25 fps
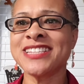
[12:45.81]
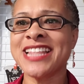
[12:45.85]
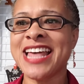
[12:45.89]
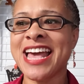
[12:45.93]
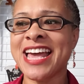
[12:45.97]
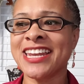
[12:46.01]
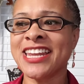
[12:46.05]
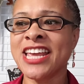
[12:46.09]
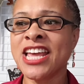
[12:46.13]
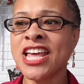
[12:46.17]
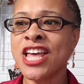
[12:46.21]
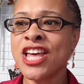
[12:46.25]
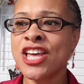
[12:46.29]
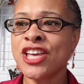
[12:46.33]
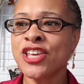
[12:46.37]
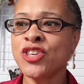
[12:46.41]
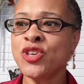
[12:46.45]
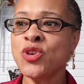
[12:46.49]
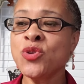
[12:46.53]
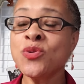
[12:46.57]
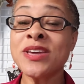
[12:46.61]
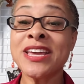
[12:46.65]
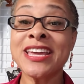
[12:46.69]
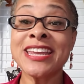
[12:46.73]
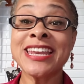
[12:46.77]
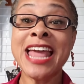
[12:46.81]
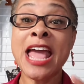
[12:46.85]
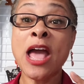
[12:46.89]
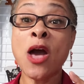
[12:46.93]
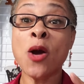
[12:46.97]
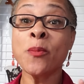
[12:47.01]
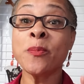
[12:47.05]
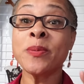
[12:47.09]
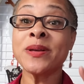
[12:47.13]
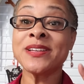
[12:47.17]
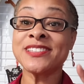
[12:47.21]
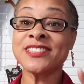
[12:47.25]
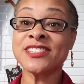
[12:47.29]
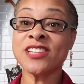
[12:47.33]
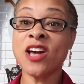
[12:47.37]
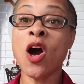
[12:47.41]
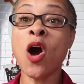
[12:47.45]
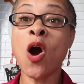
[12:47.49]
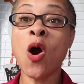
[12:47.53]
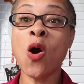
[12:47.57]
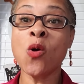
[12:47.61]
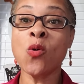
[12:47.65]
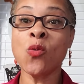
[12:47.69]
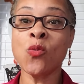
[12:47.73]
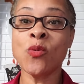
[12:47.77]
that you can help us
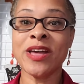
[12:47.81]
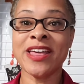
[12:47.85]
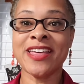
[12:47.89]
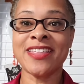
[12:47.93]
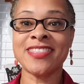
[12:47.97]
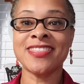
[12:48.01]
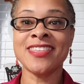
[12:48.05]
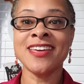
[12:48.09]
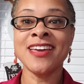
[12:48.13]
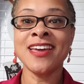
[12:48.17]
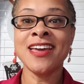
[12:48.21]
all with.